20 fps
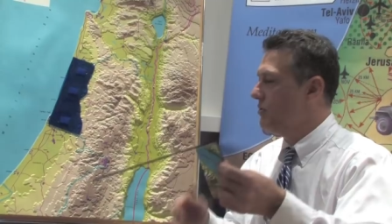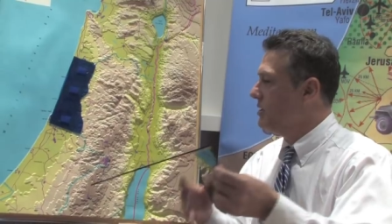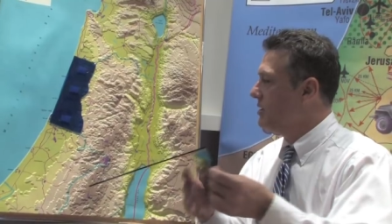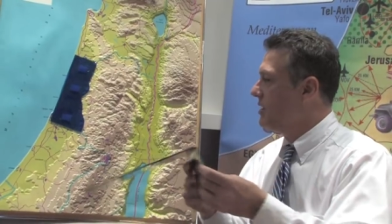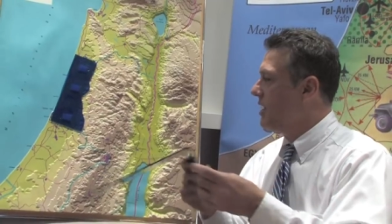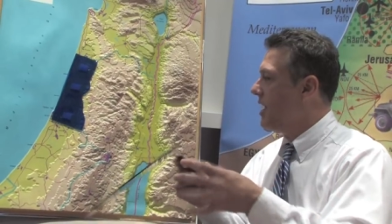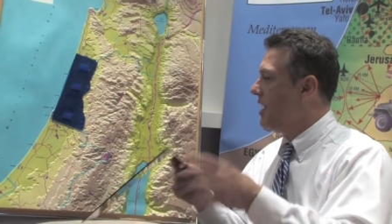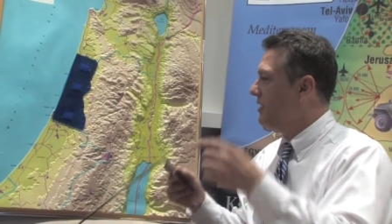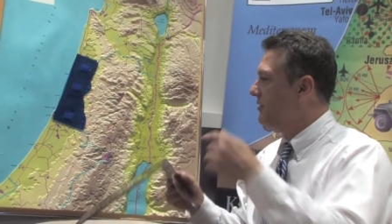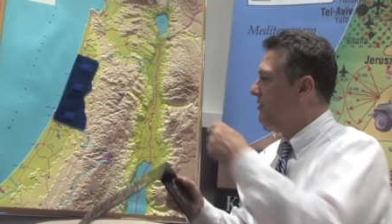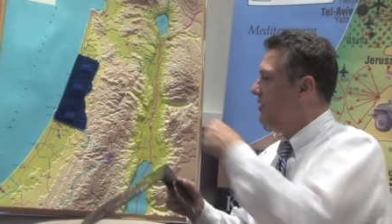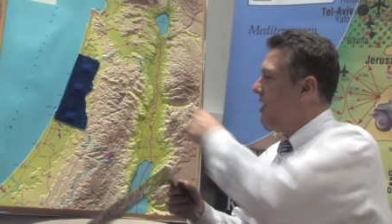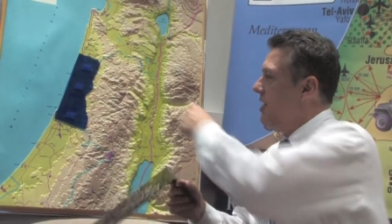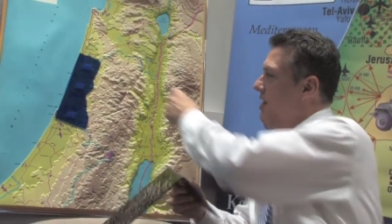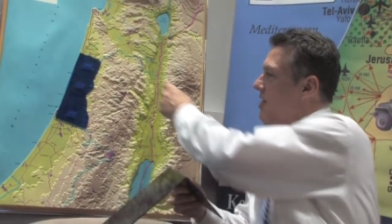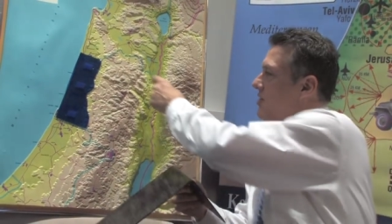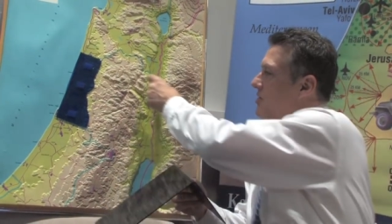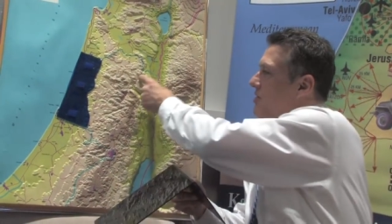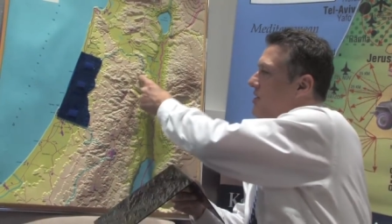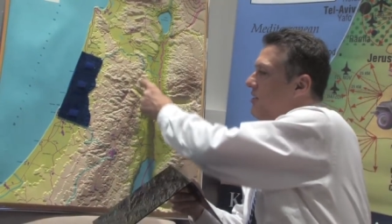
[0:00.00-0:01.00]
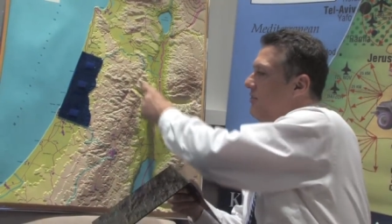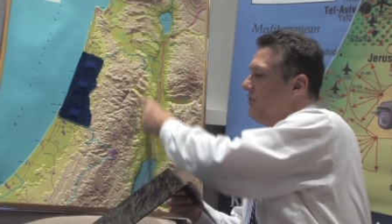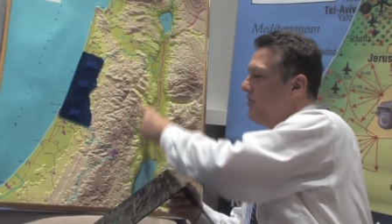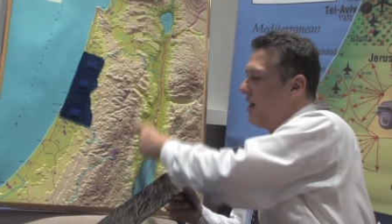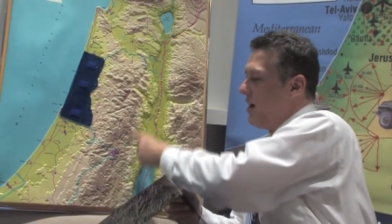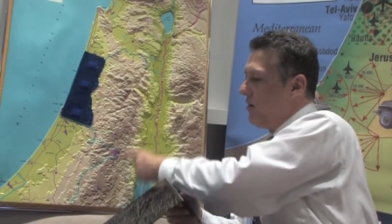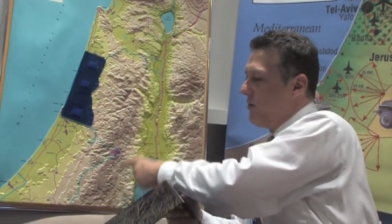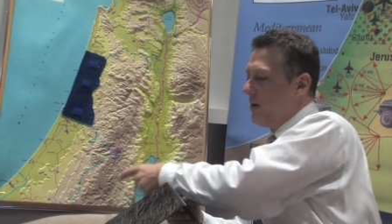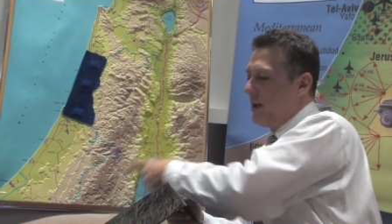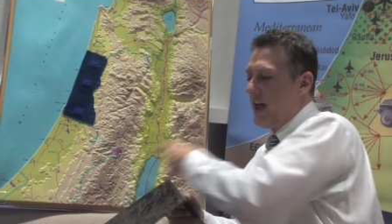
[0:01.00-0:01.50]
realize this
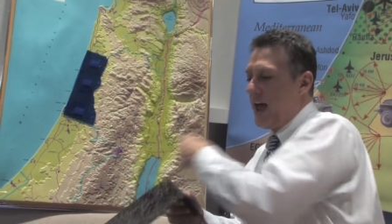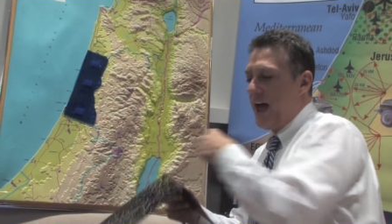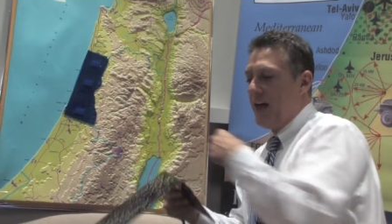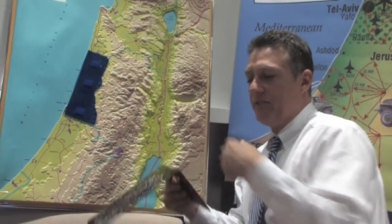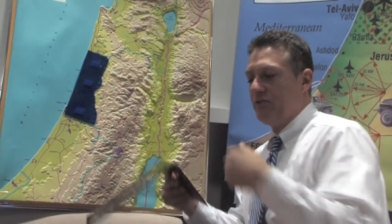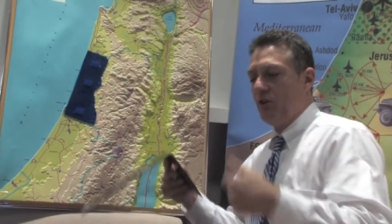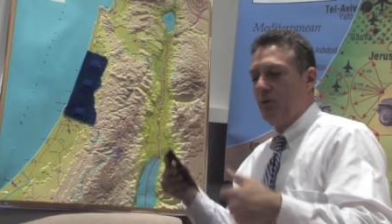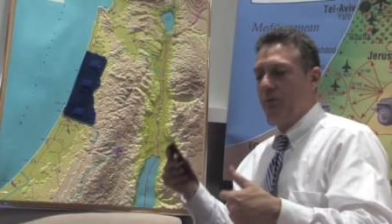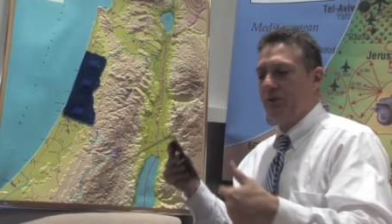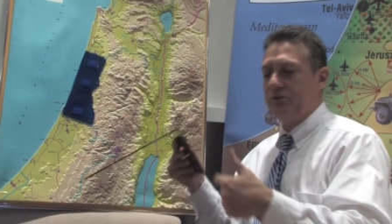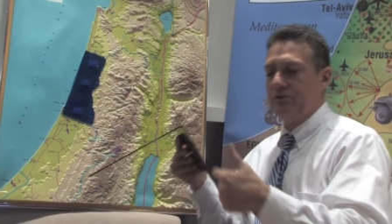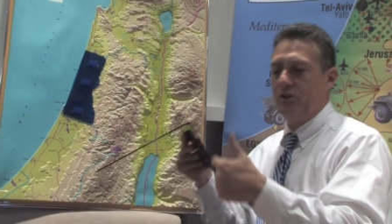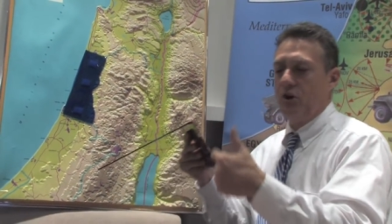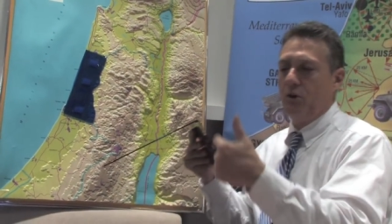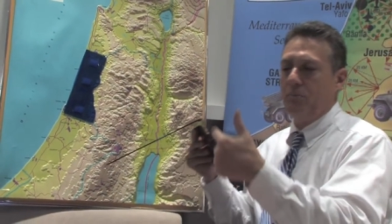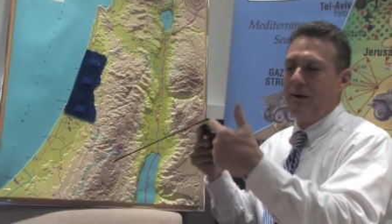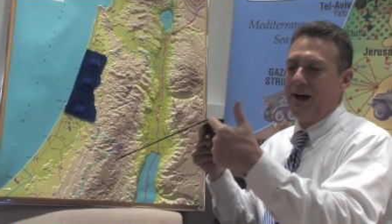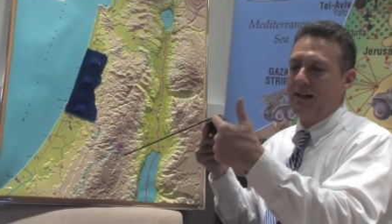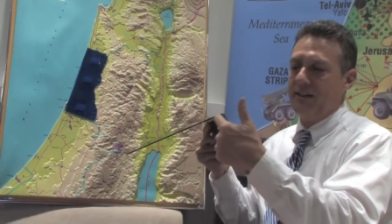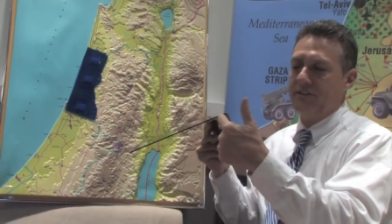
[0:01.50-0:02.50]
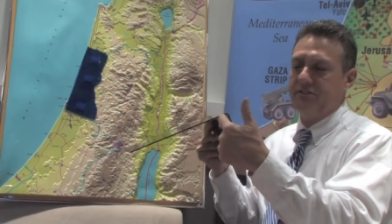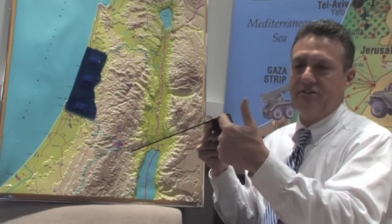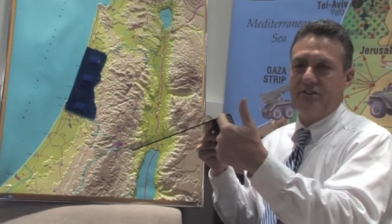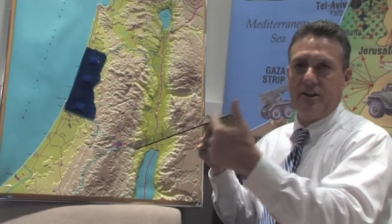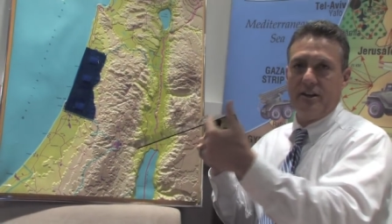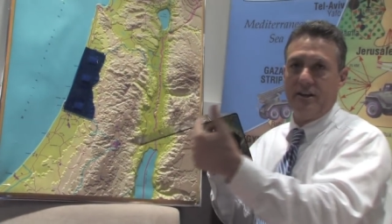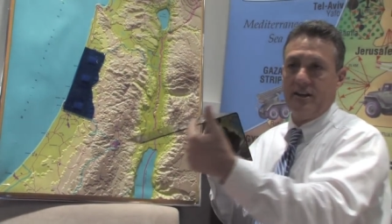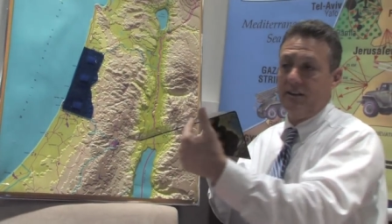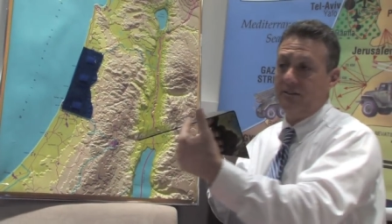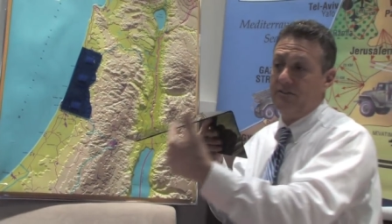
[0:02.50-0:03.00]
area has almost no
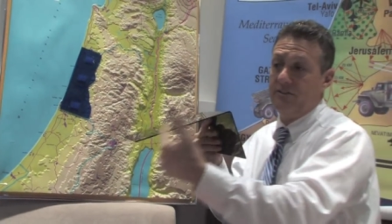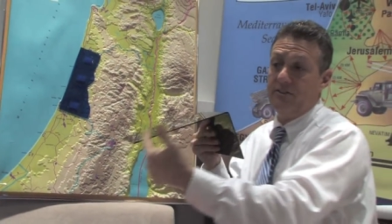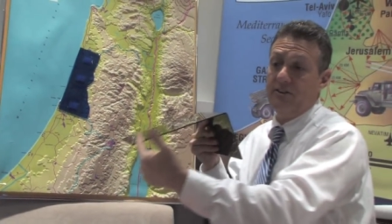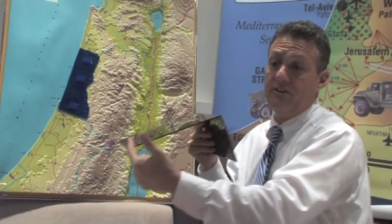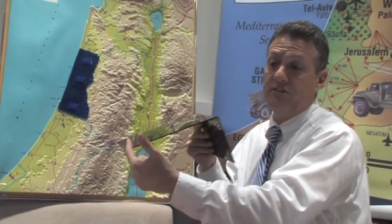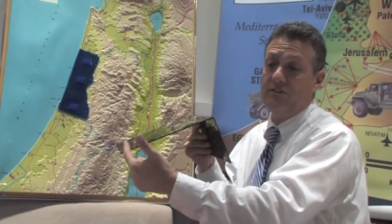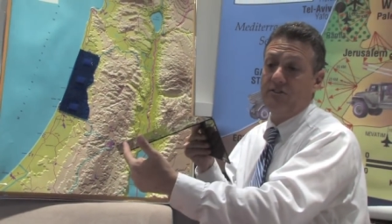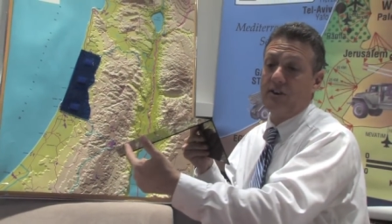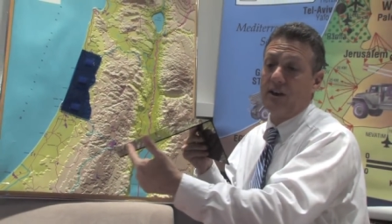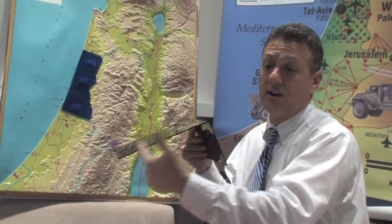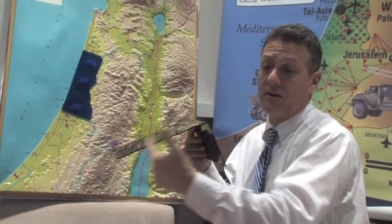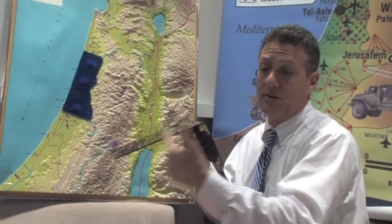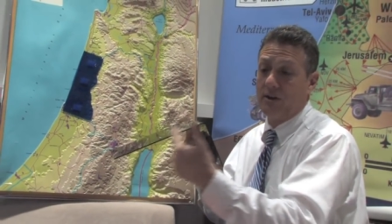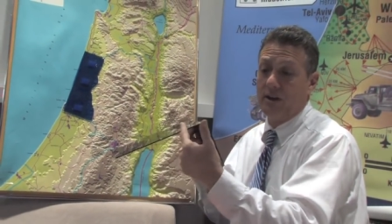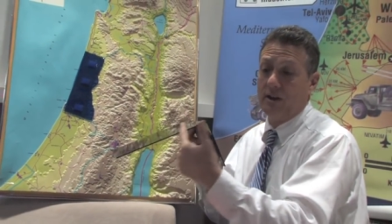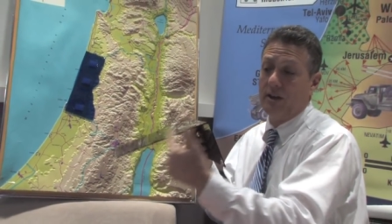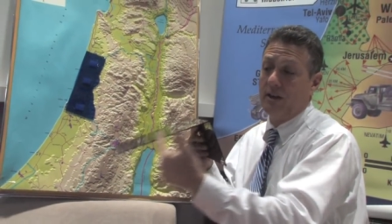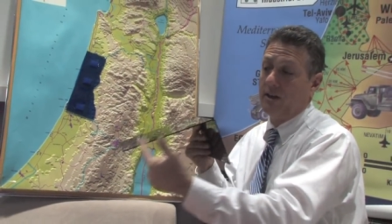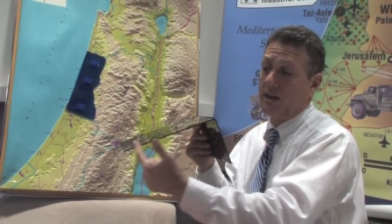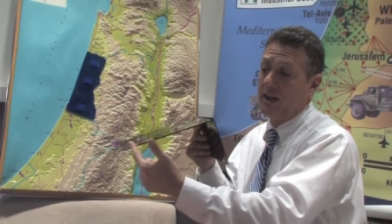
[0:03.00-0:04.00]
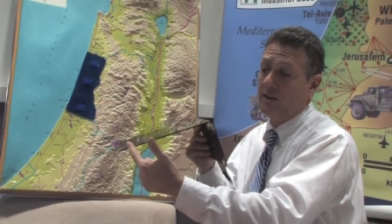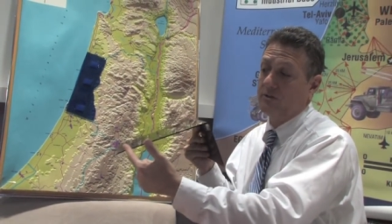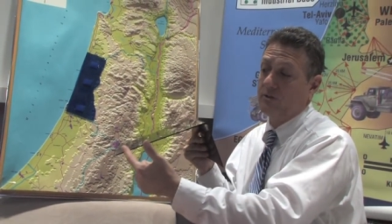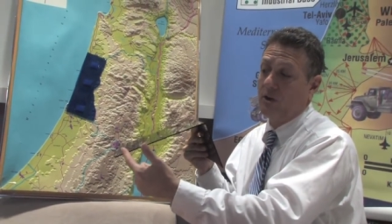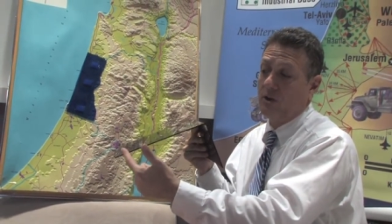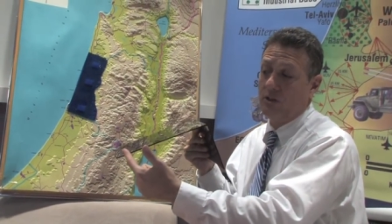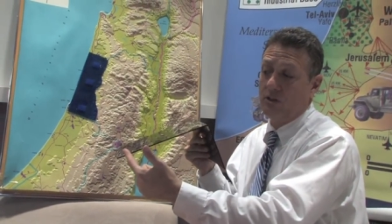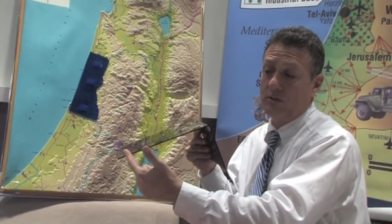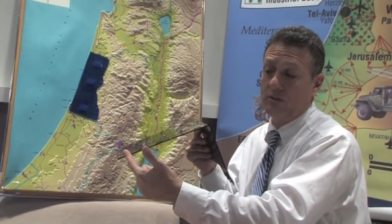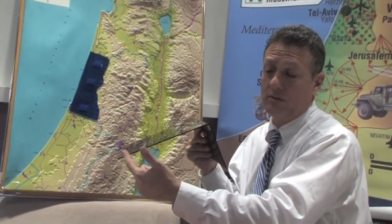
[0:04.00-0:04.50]
Palestinians, and this area has
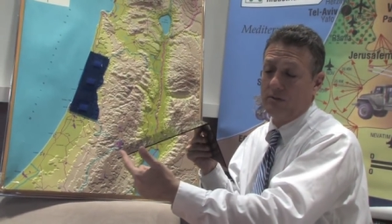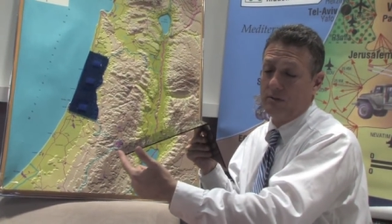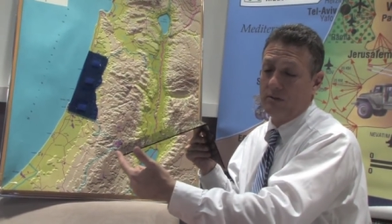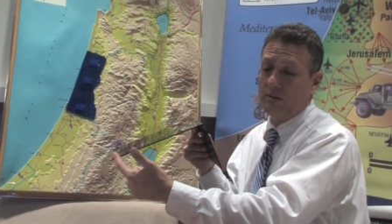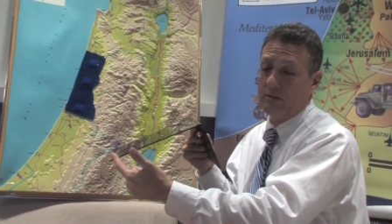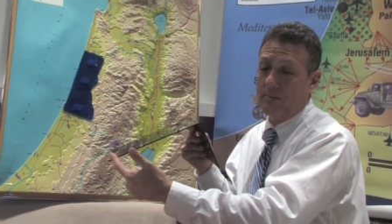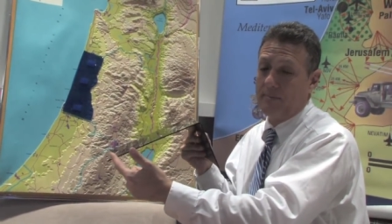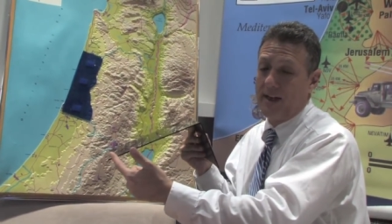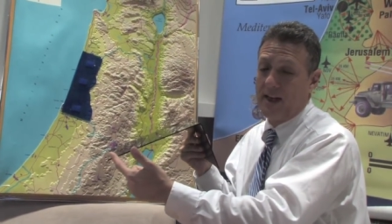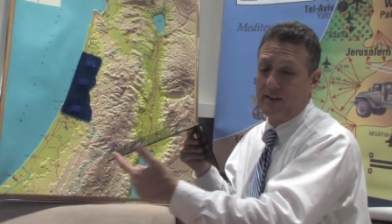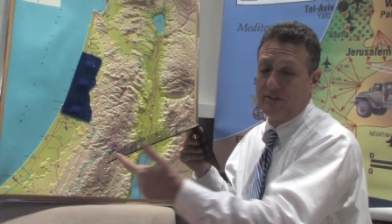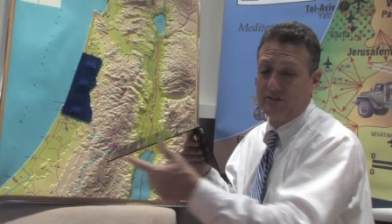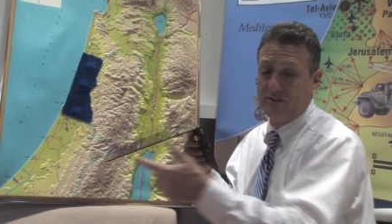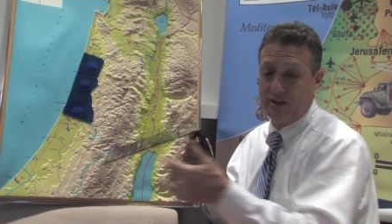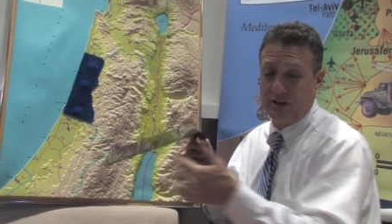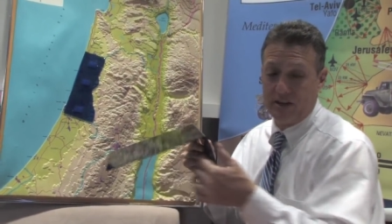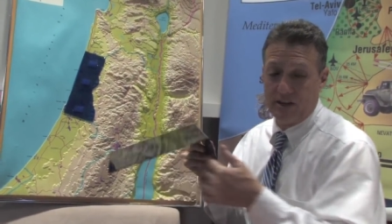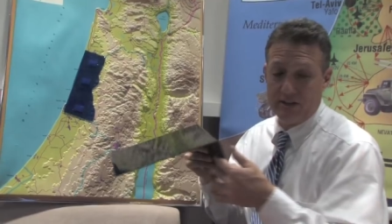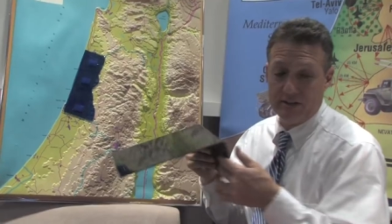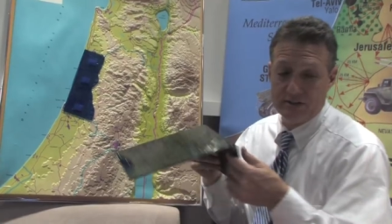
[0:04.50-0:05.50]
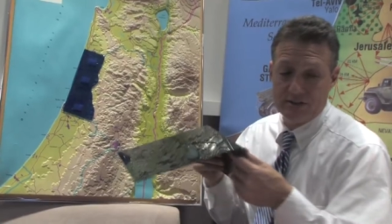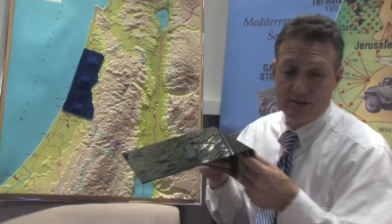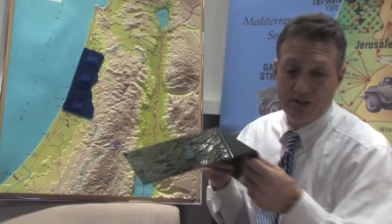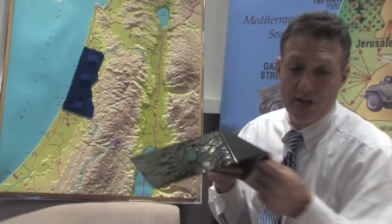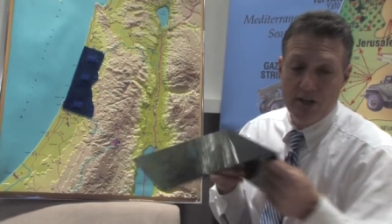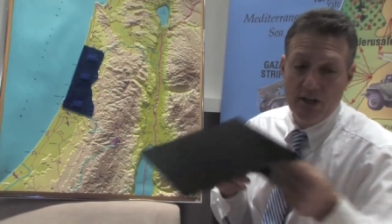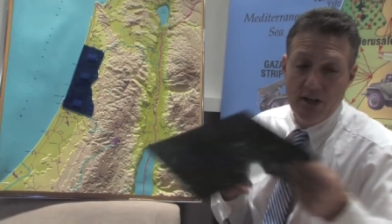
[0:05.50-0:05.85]
all the Palestinians.